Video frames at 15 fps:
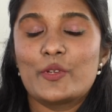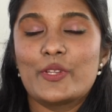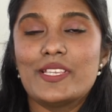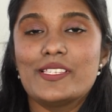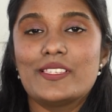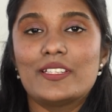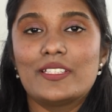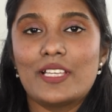
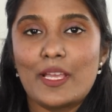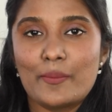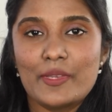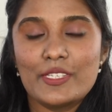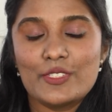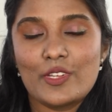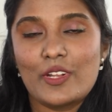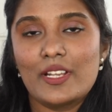recent
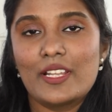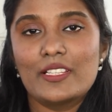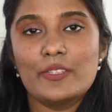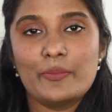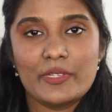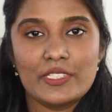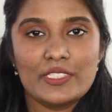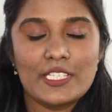Amazon la
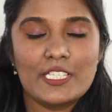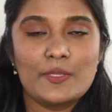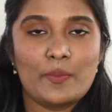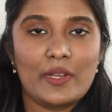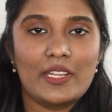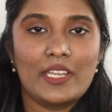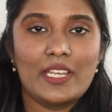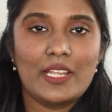purchase
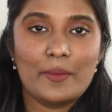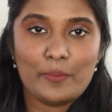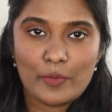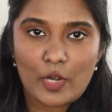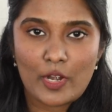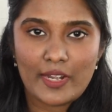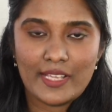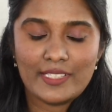pannina
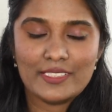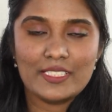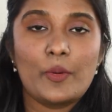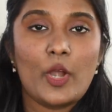products.